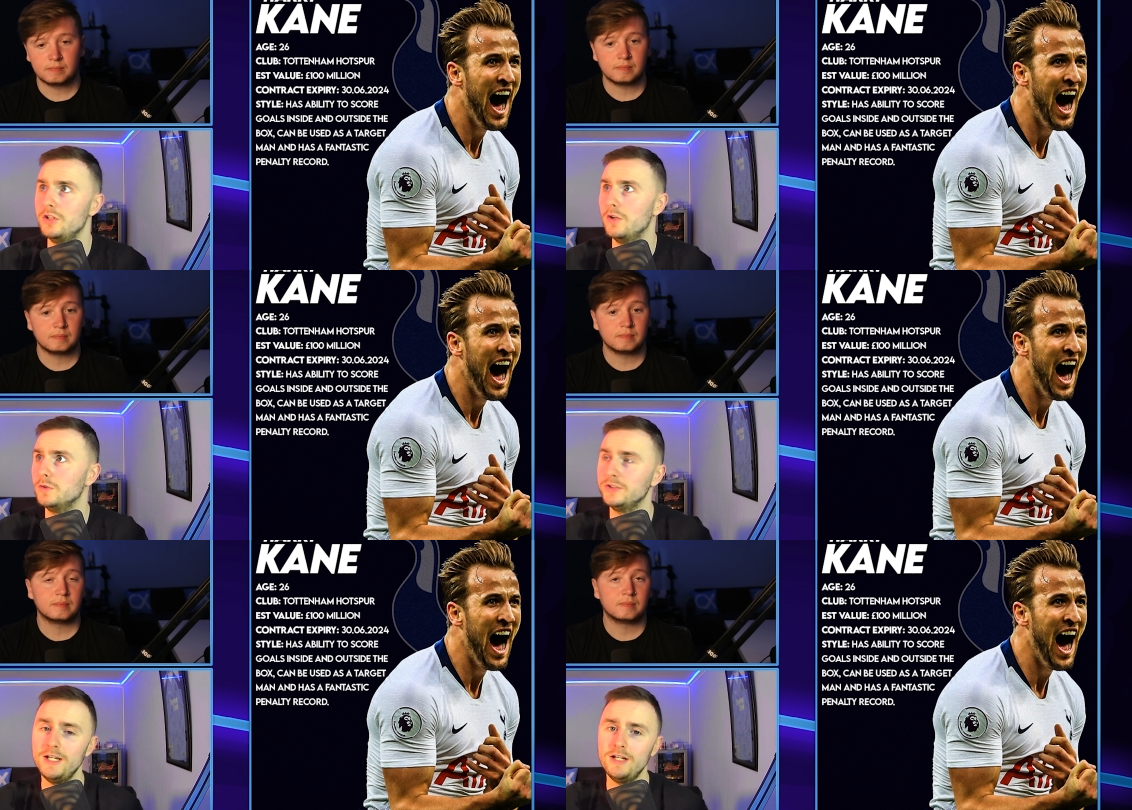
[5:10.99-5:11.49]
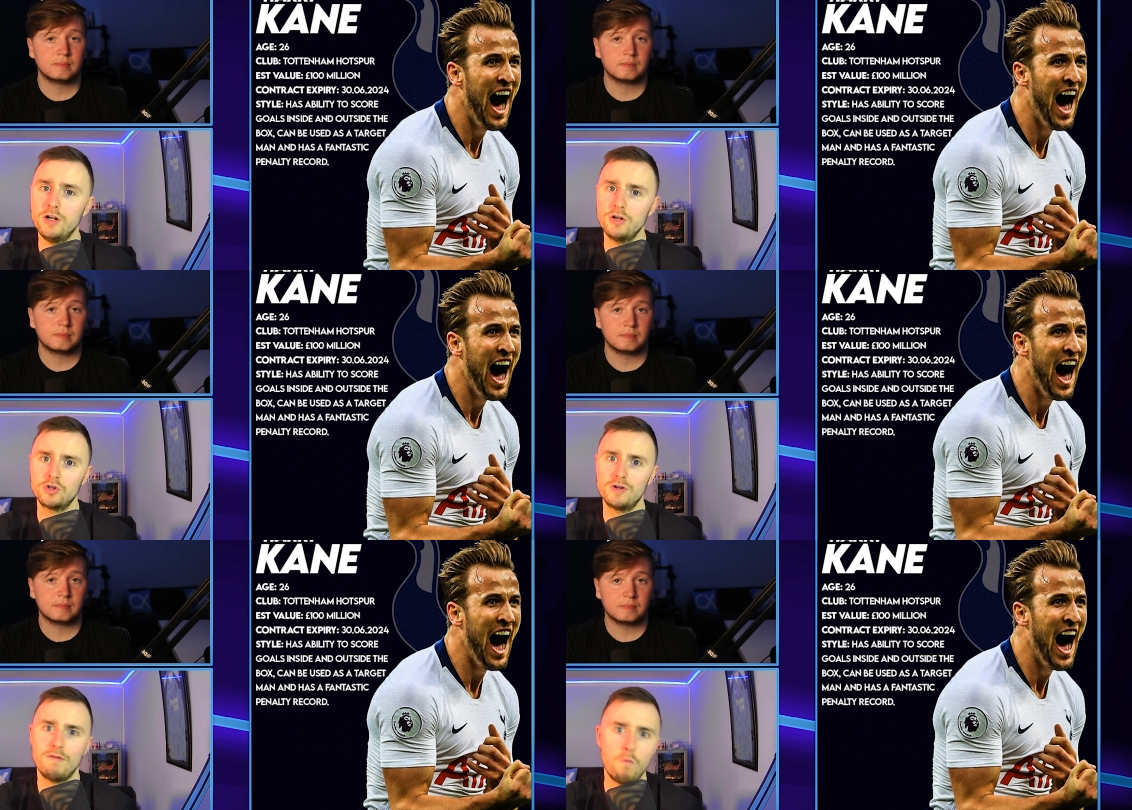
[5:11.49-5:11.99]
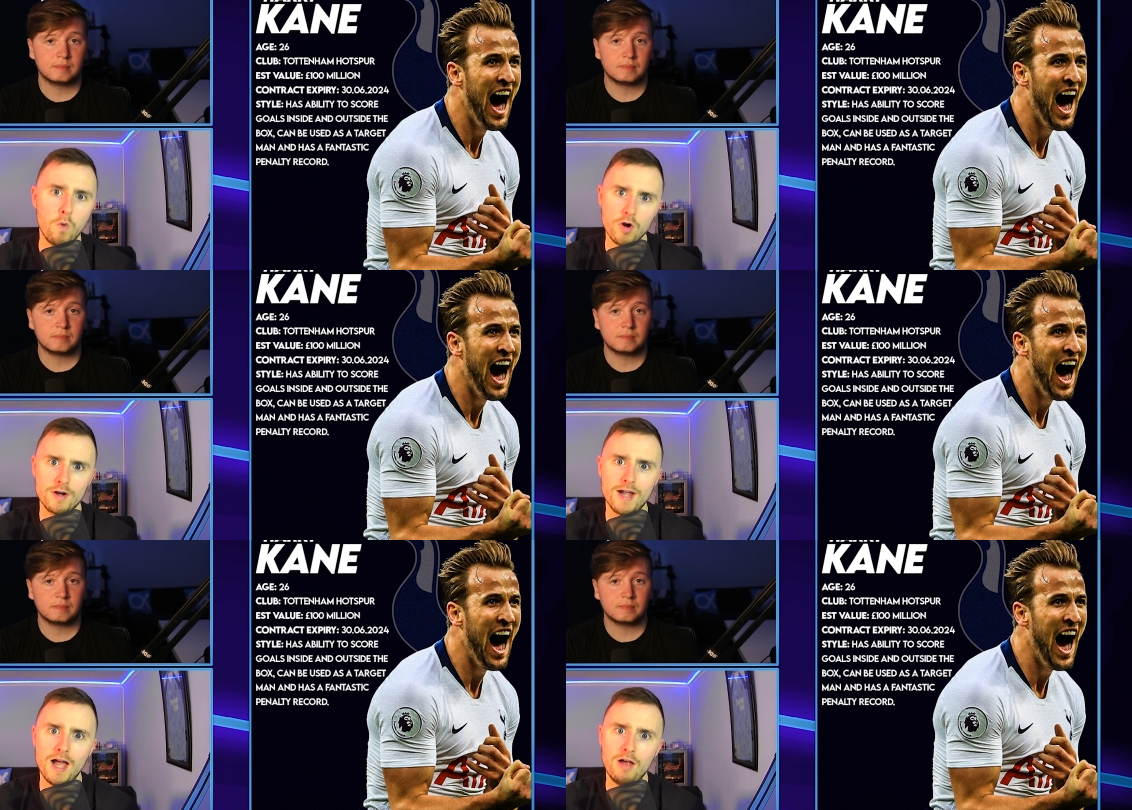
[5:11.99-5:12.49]
Speaker 1: You know, City not just gonna have
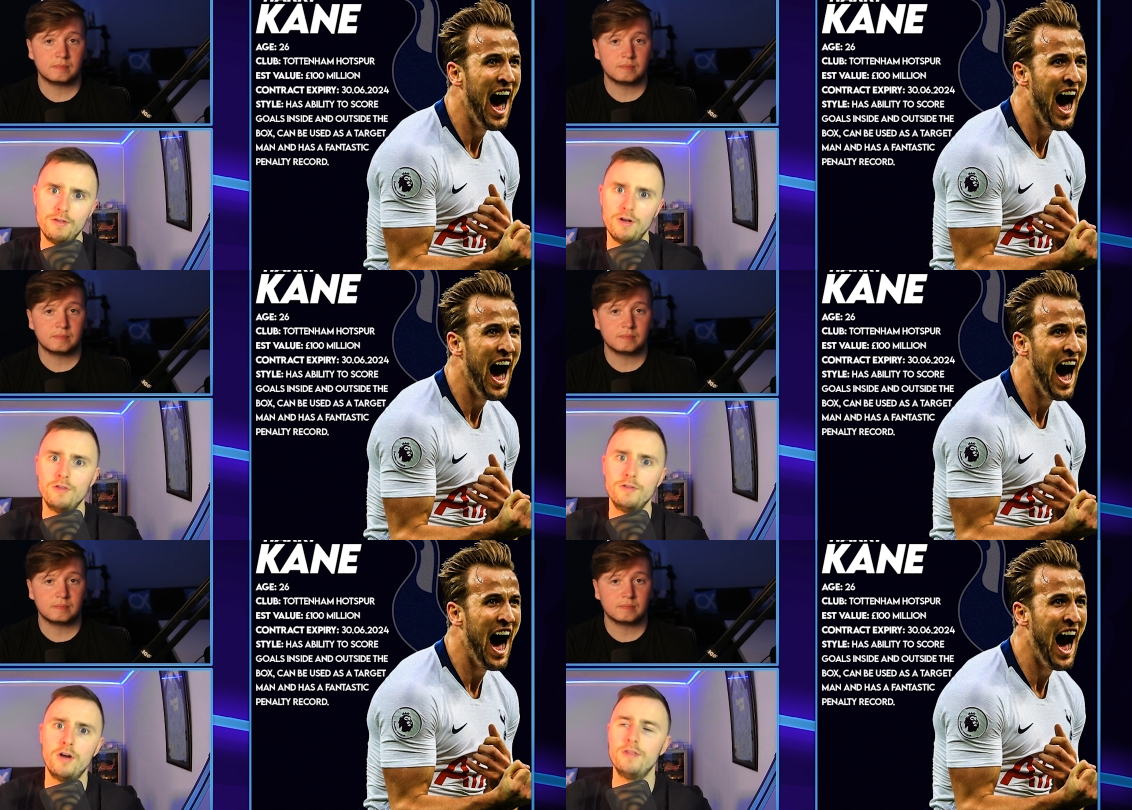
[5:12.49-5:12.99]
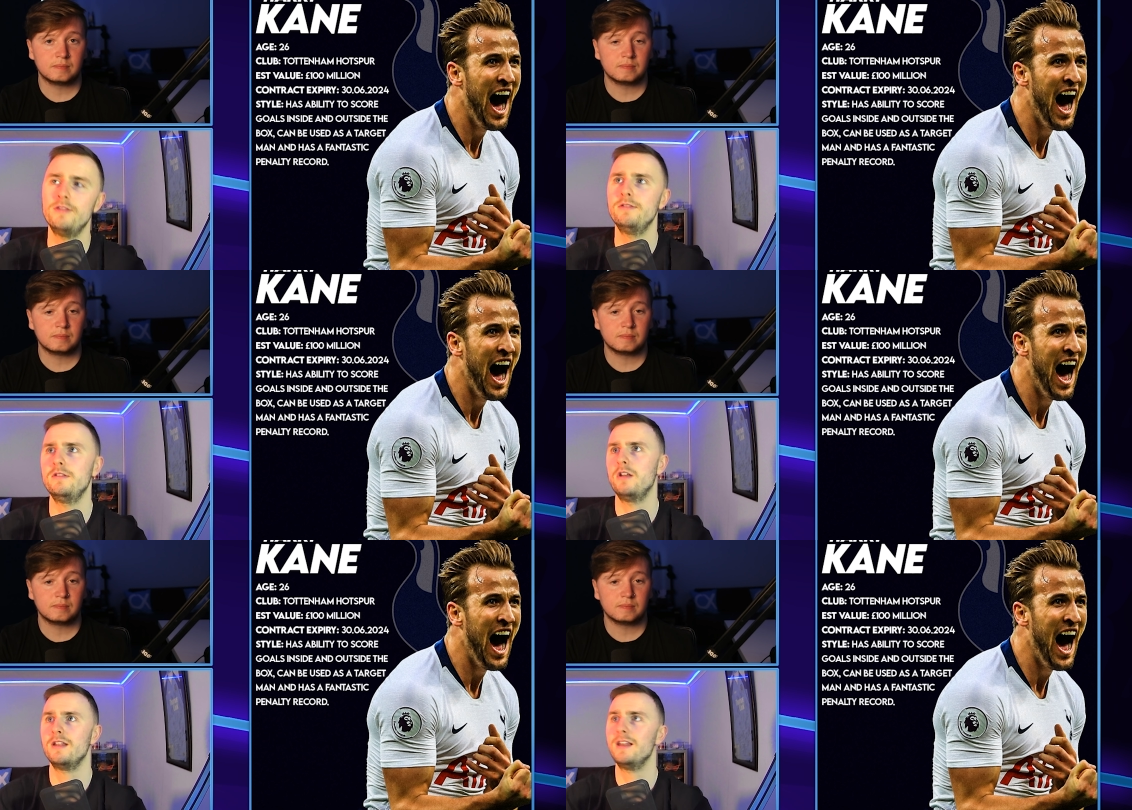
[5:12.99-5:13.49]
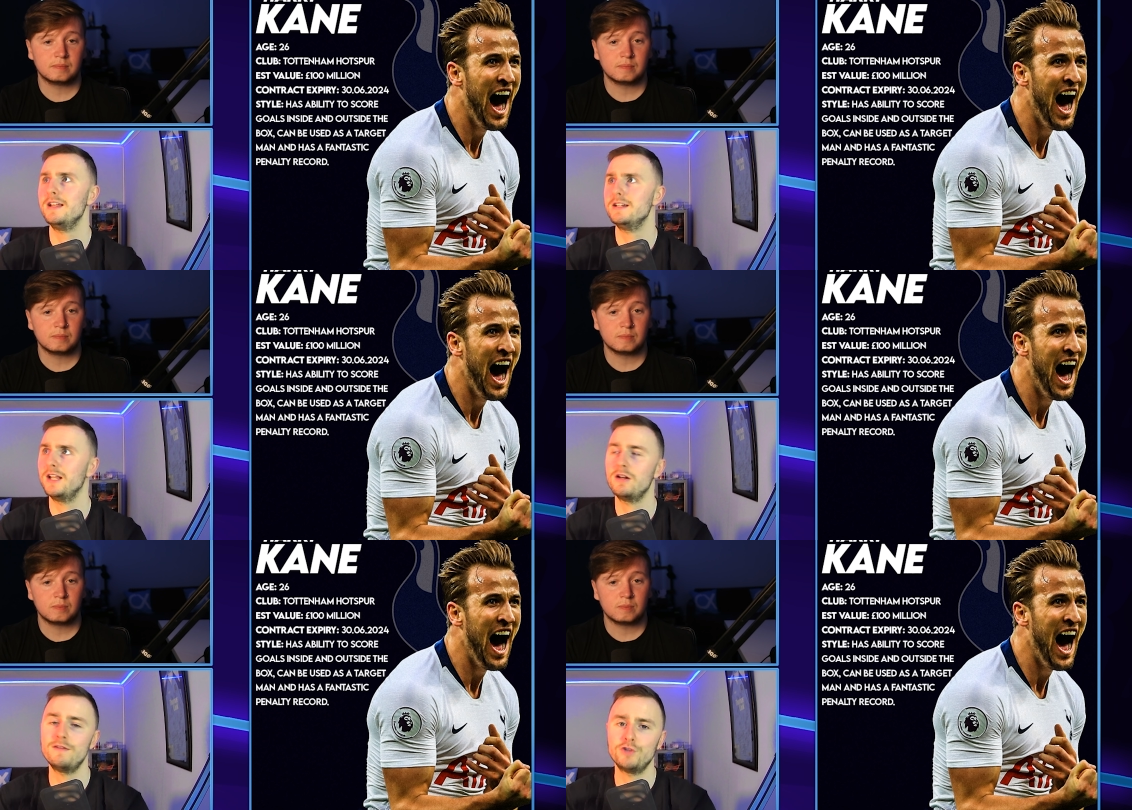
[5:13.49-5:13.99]
one guy on on on, on the
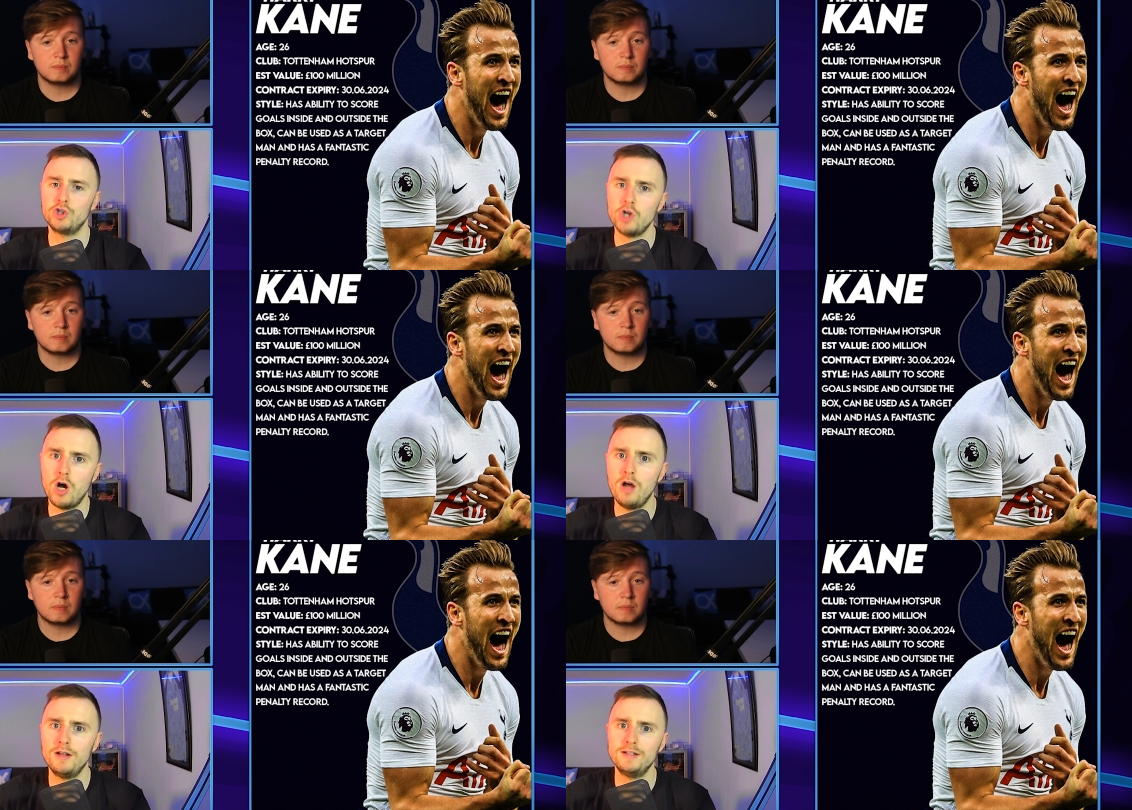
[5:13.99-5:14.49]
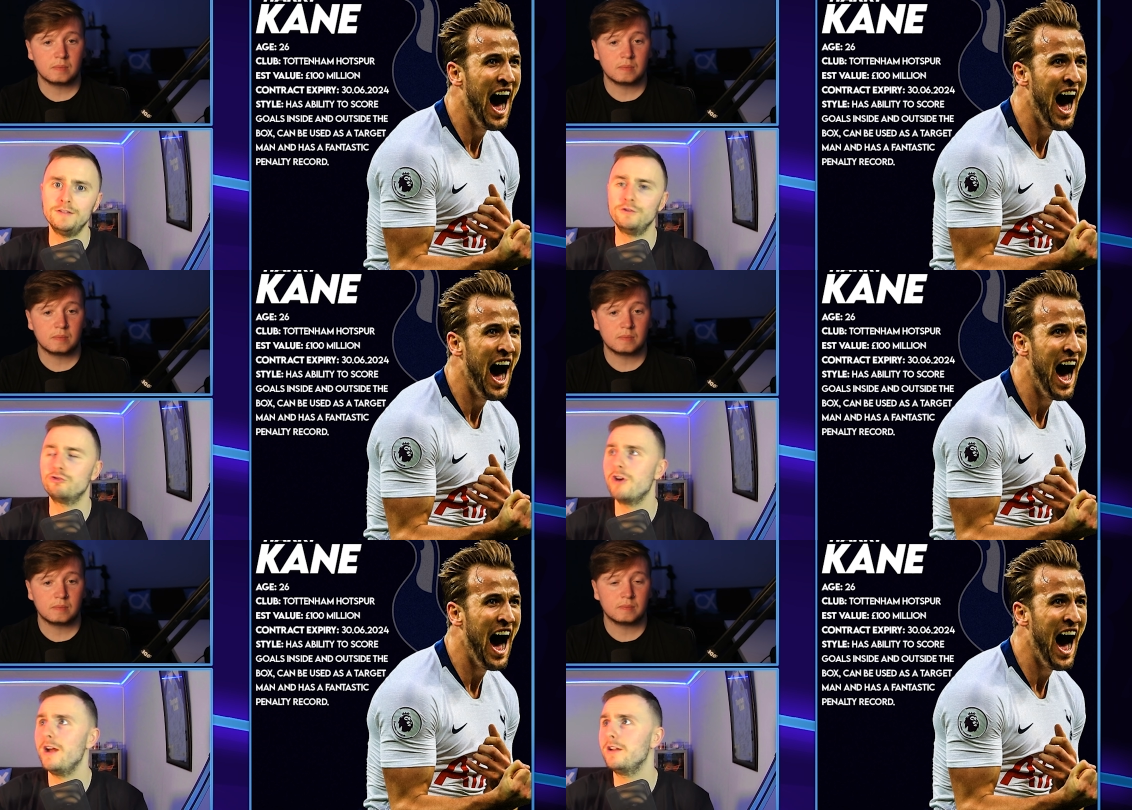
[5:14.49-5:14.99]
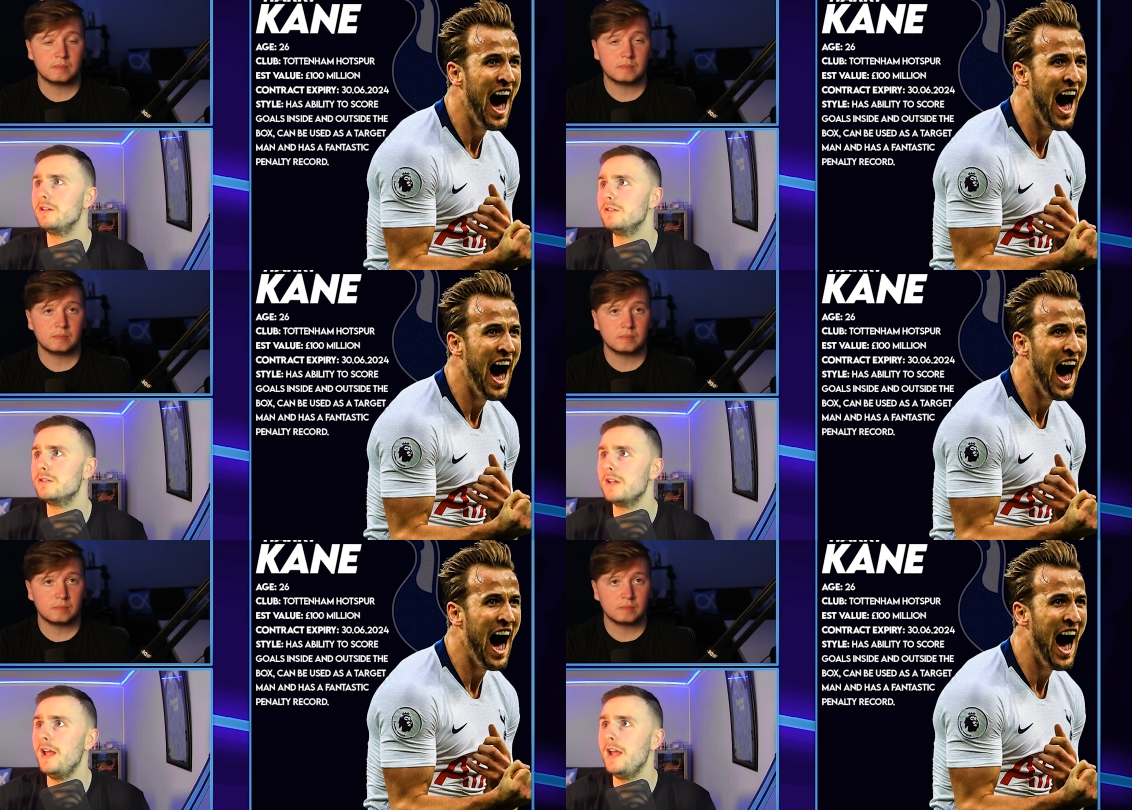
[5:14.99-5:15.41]
list. They're gonna have a short list of strikers,